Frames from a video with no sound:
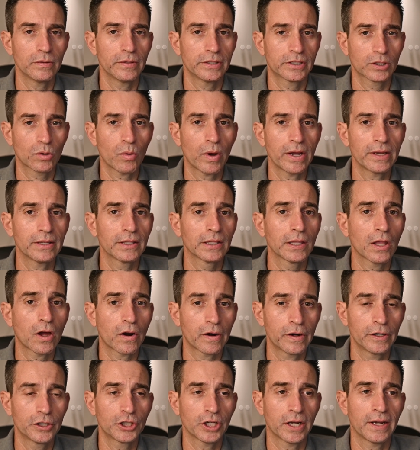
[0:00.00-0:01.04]
It's quite
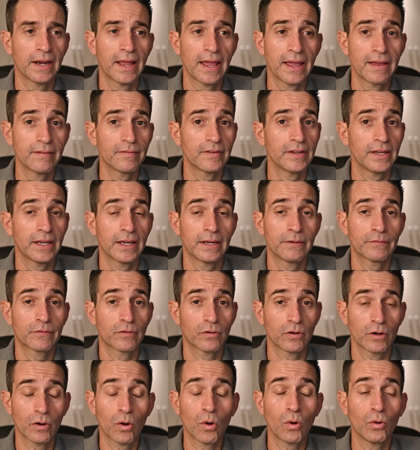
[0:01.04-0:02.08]
large and heavy, and
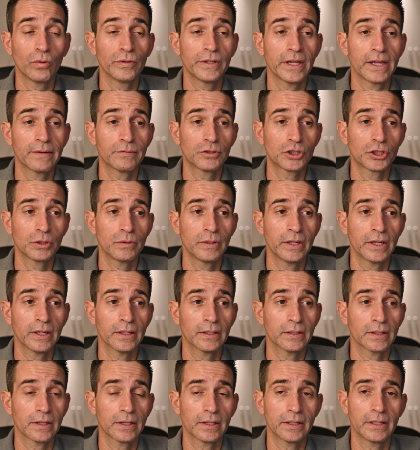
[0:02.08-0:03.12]
for a whole day of
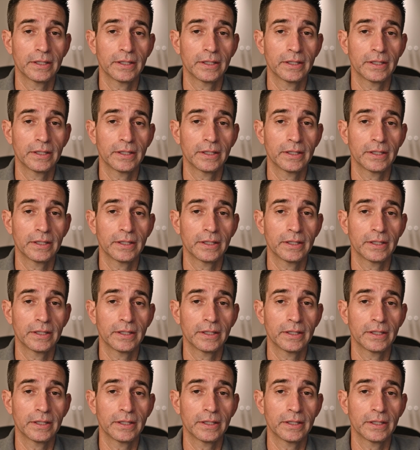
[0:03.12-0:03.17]
shooting,